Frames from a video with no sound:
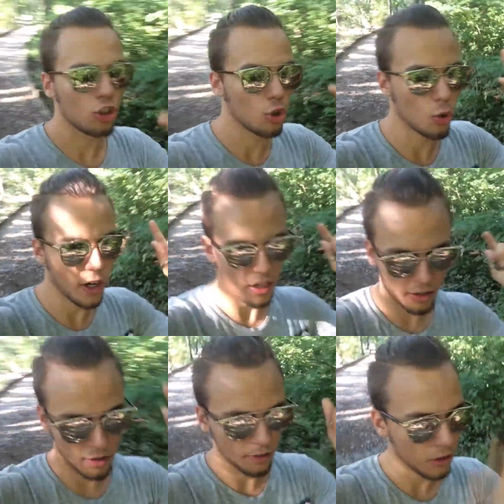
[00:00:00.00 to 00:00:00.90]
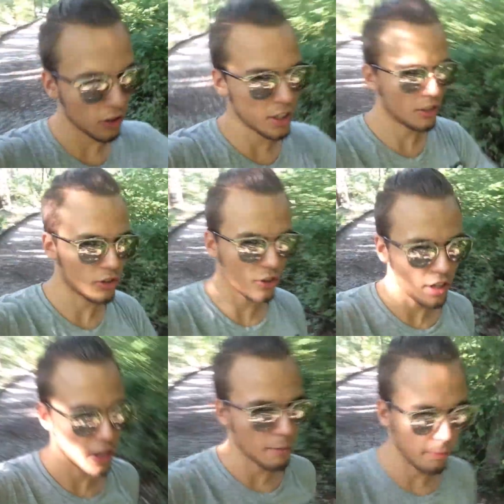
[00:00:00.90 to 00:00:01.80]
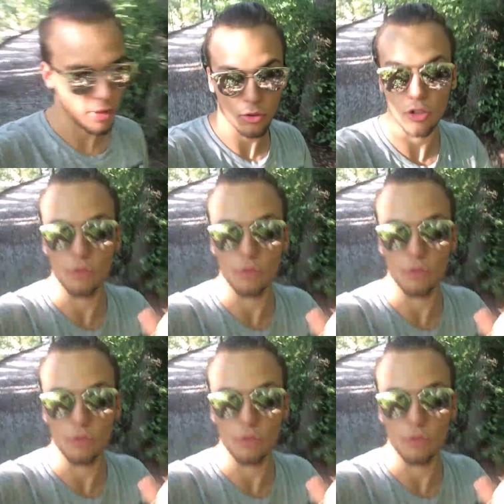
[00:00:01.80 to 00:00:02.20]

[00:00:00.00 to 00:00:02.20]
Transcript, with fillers: to end the vlog yesterday, but I'll do